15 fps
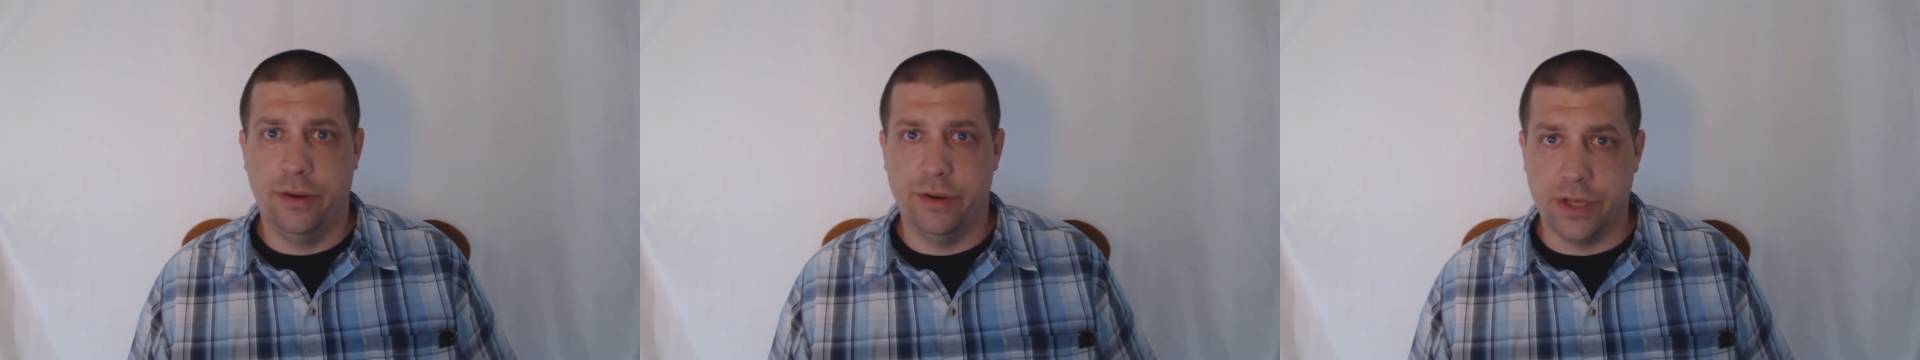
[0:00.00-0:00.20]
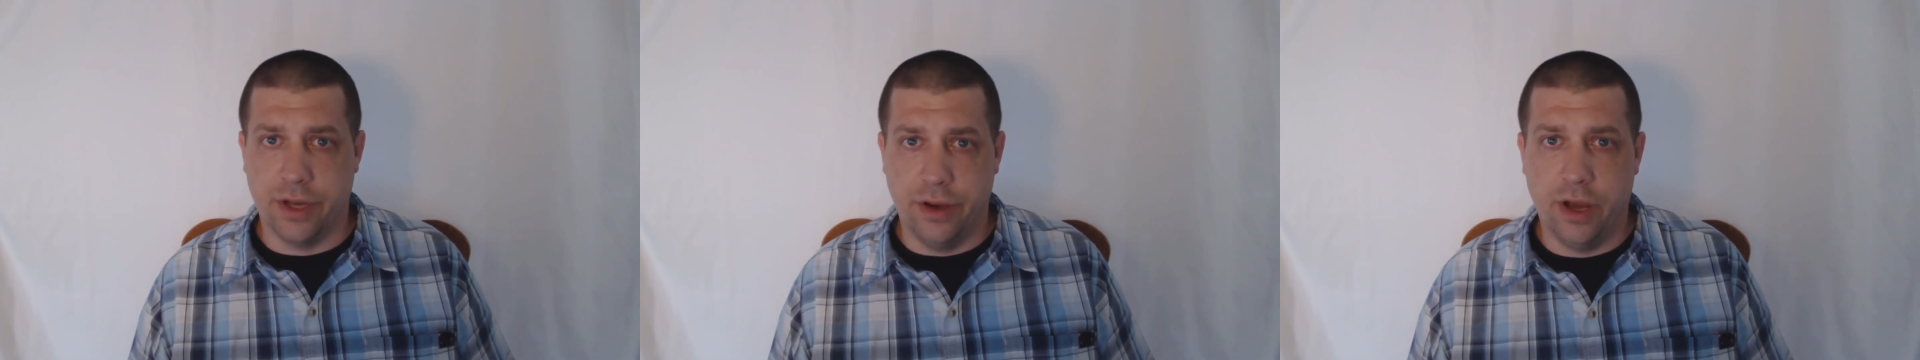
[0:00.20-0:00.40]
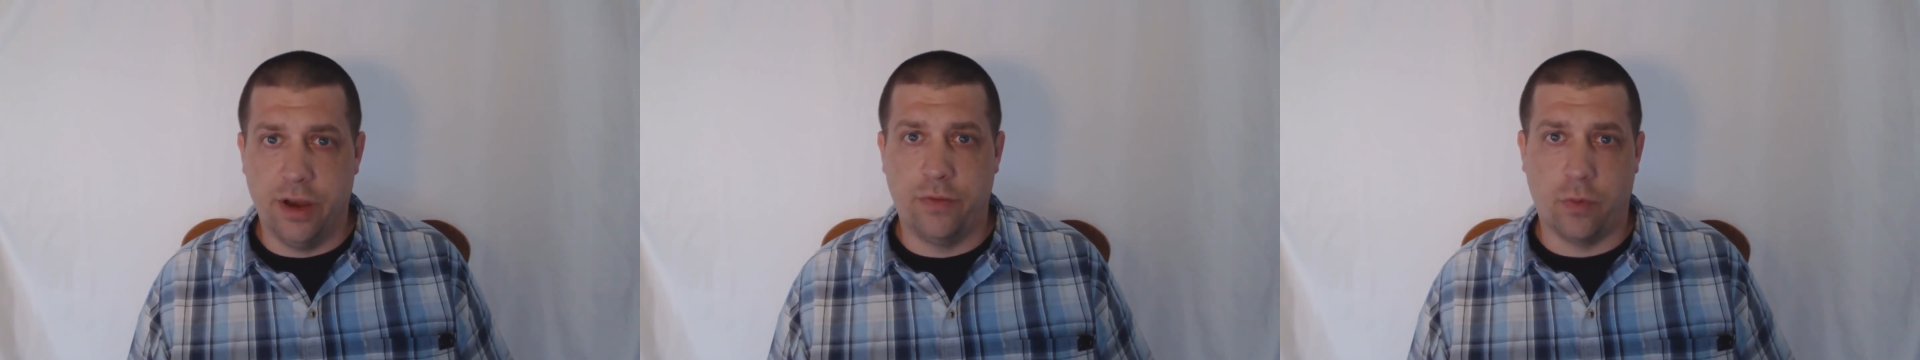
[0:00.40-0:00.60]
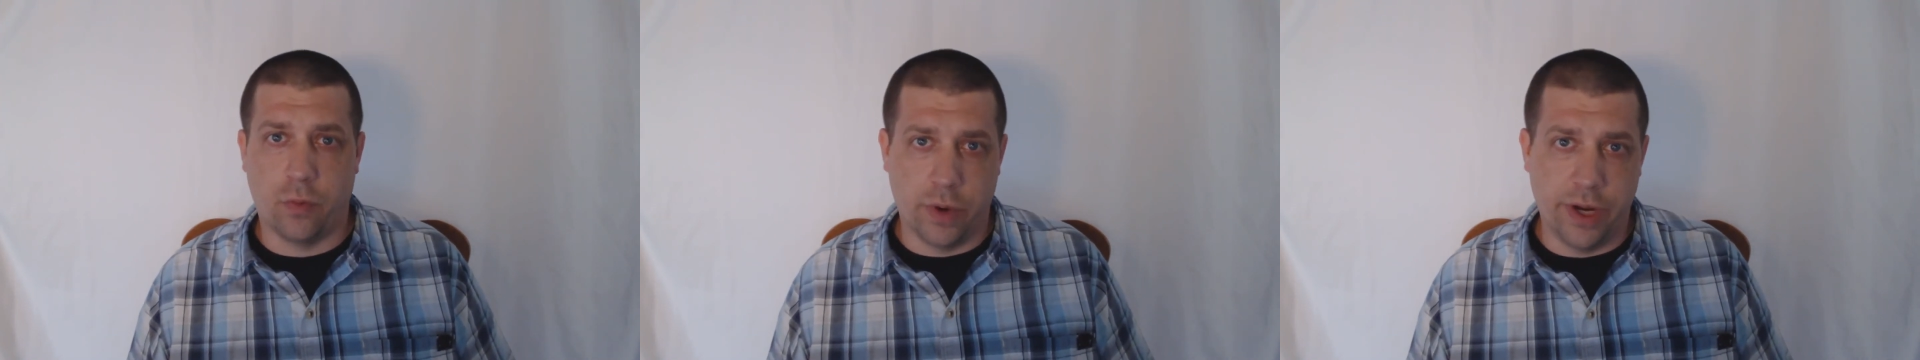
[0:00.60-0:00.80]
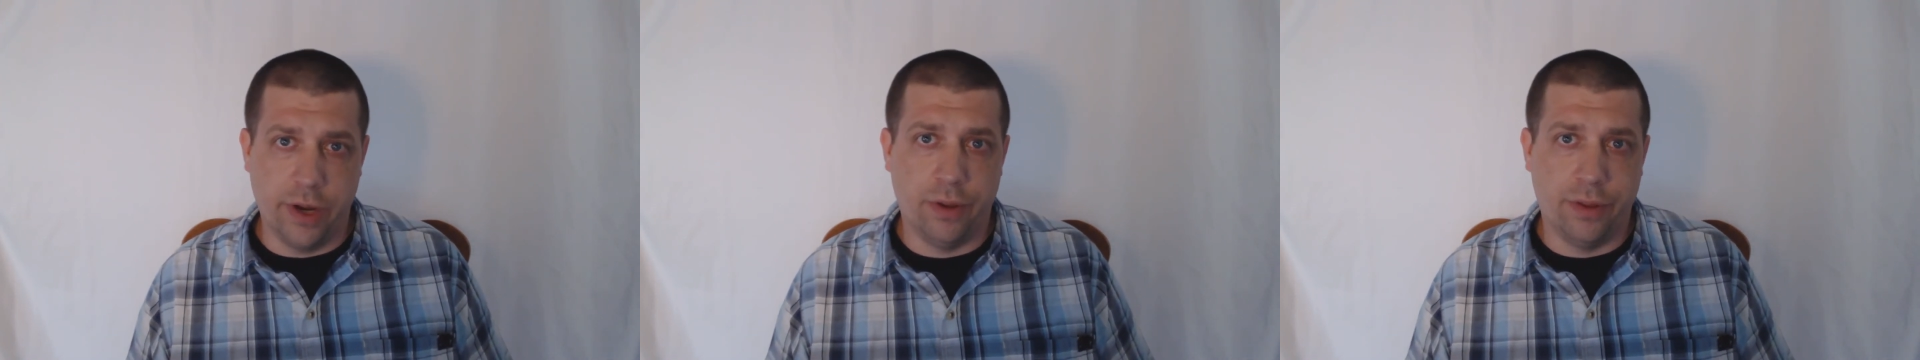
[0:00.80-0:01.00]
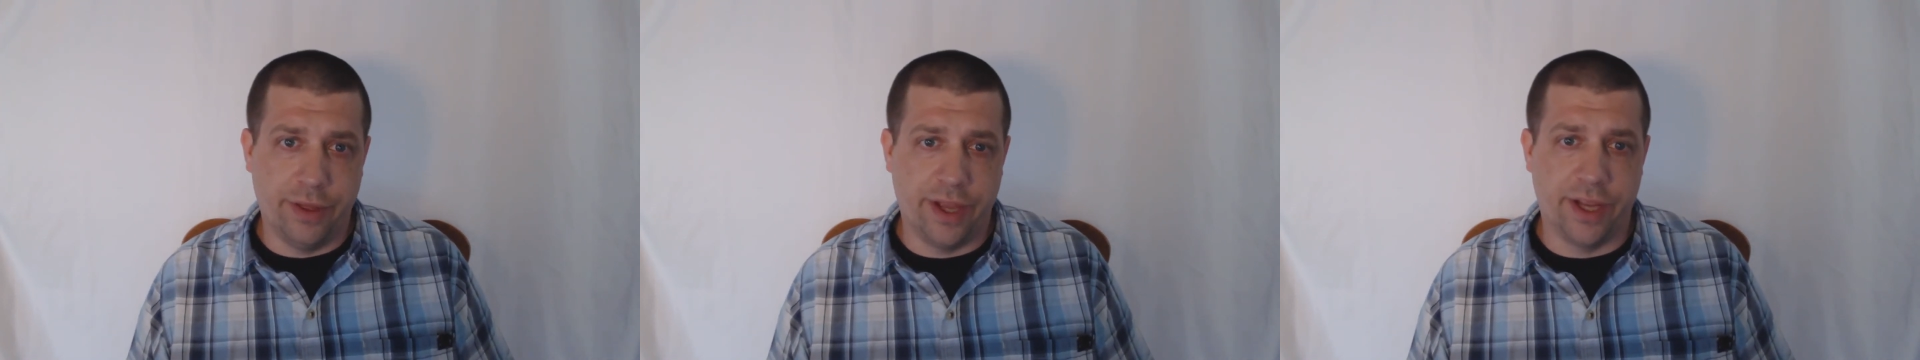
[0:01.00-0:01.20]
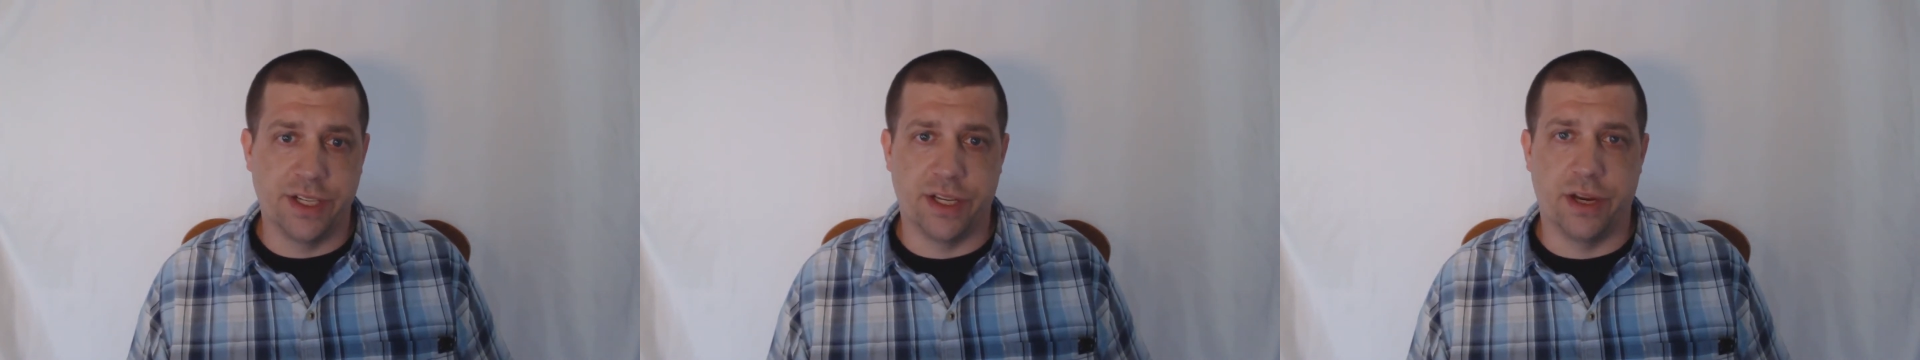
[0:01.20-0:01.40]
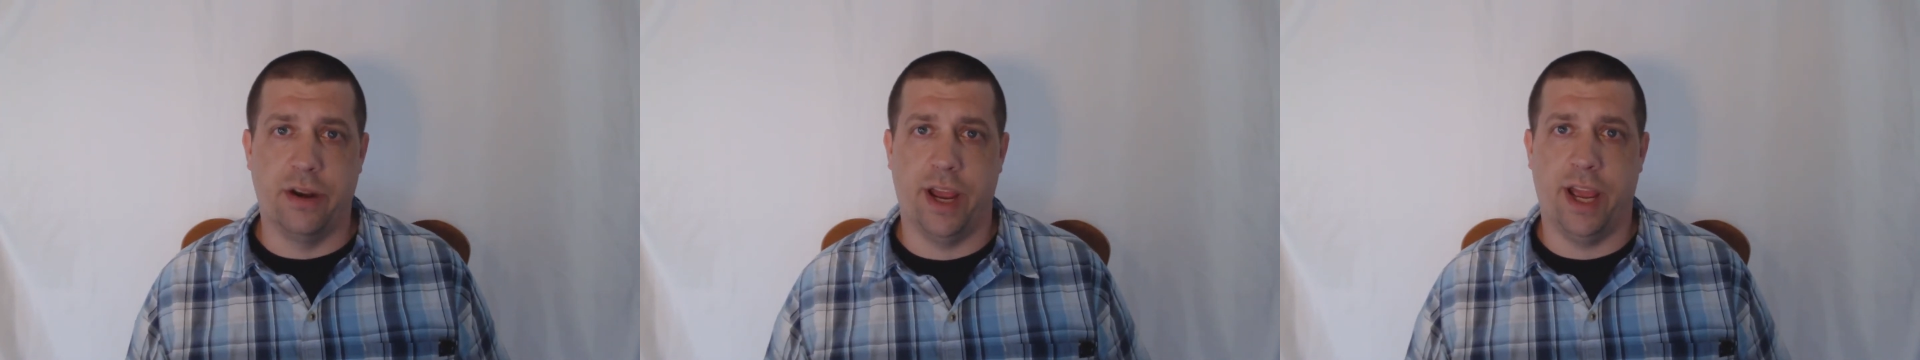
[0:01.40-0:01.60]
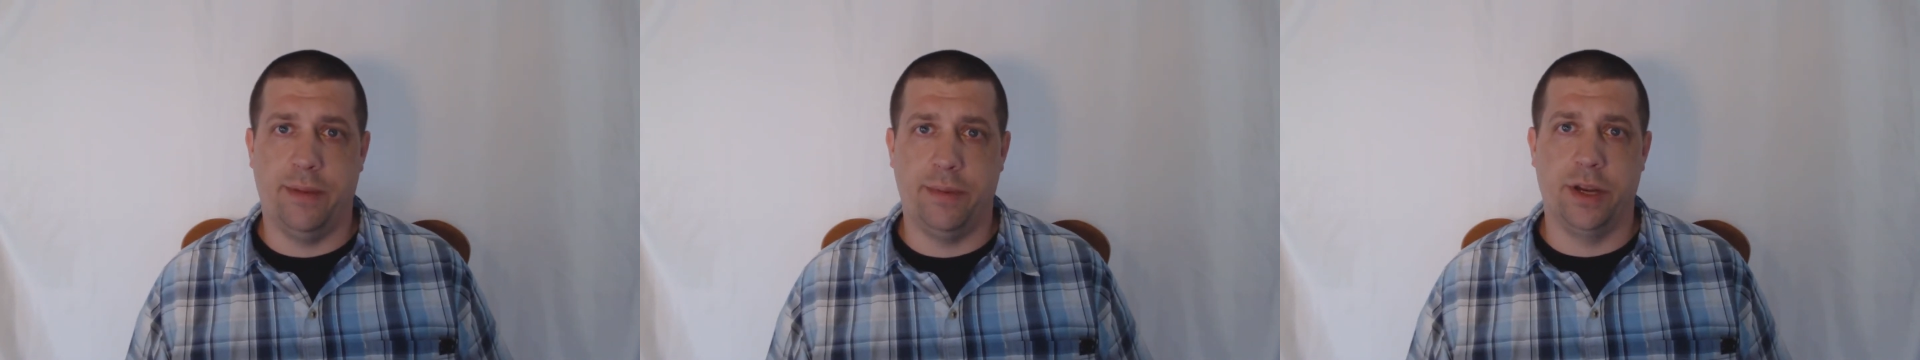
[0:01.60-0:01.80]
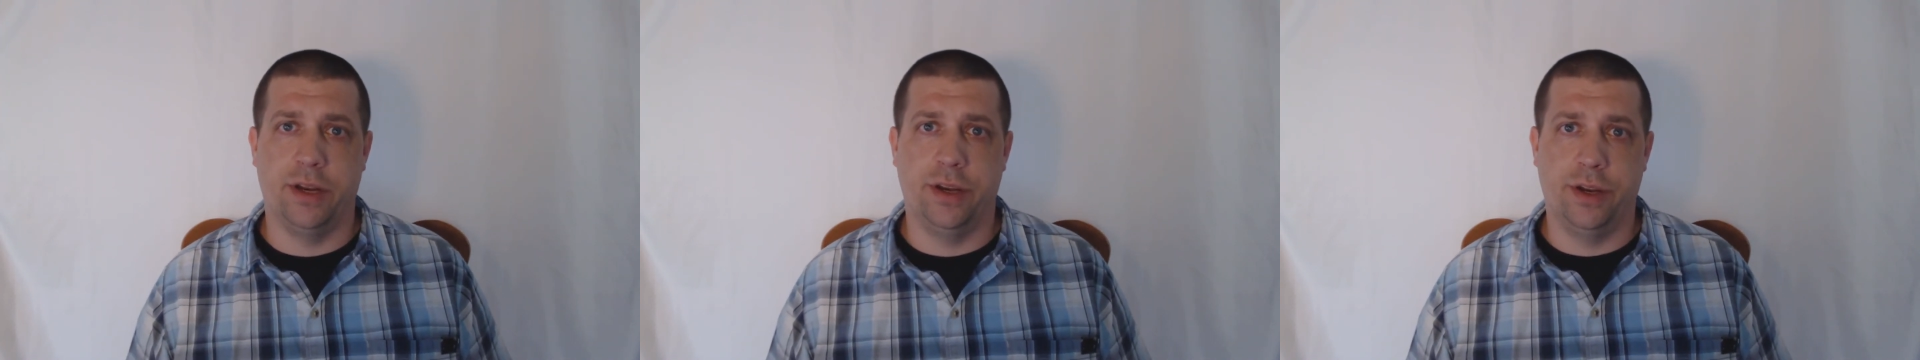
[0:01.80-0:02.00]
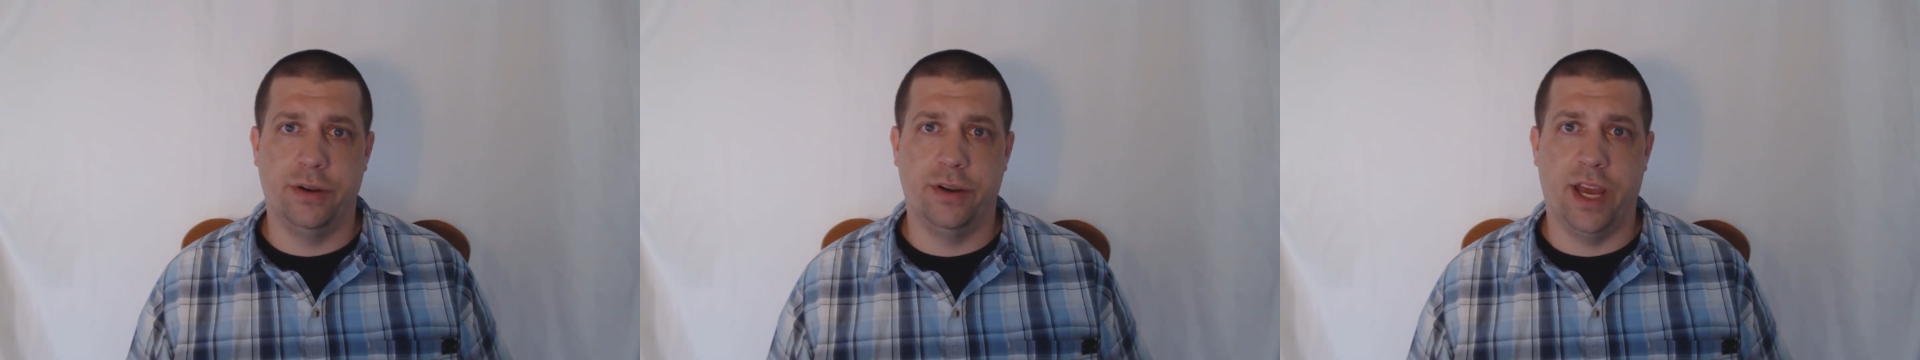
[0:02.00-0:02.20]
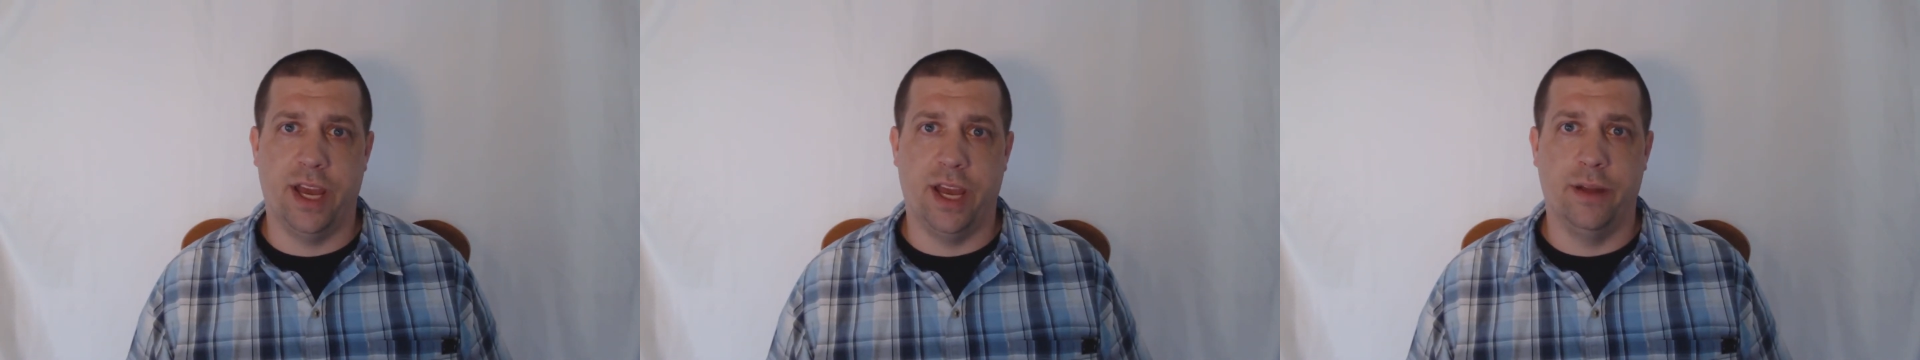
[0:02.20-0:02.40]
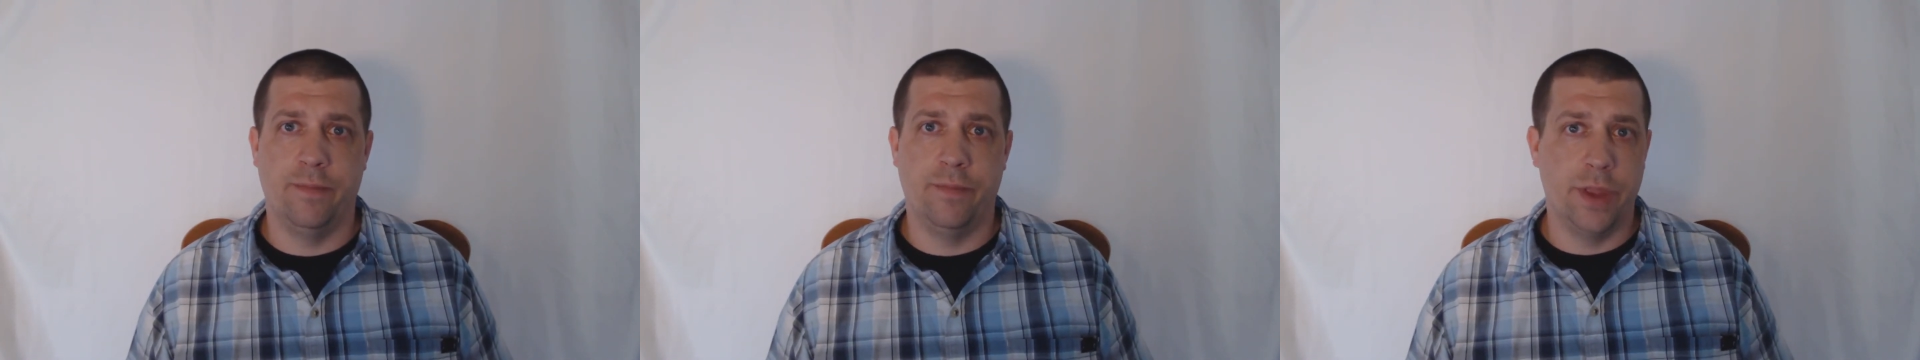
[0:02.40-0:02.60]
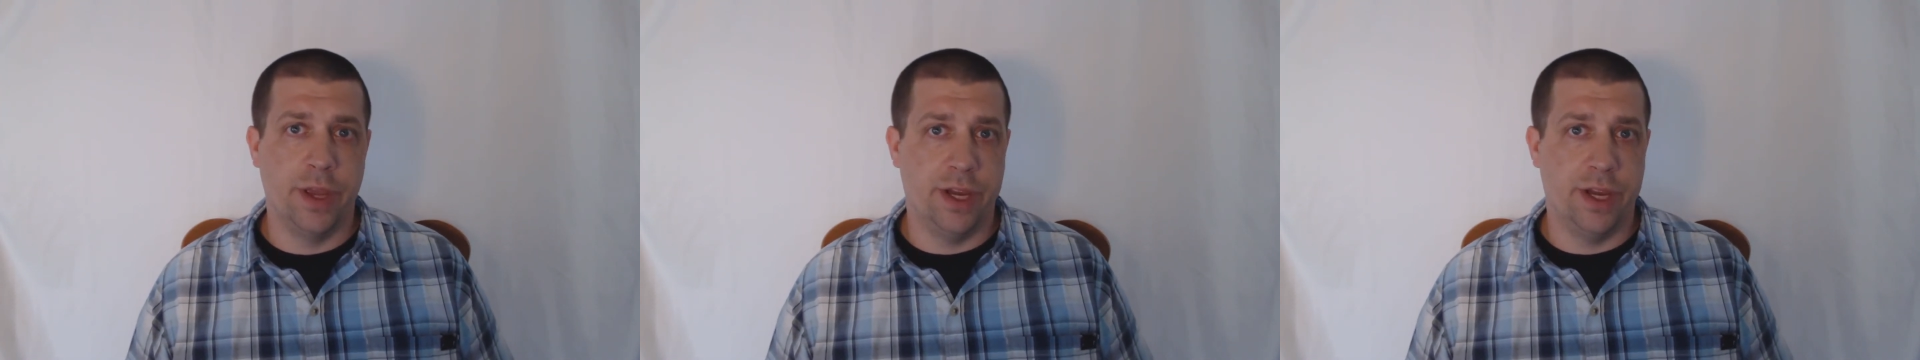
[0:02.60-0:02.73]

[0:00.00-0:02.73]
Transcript: There's enough real things that are happening in your day,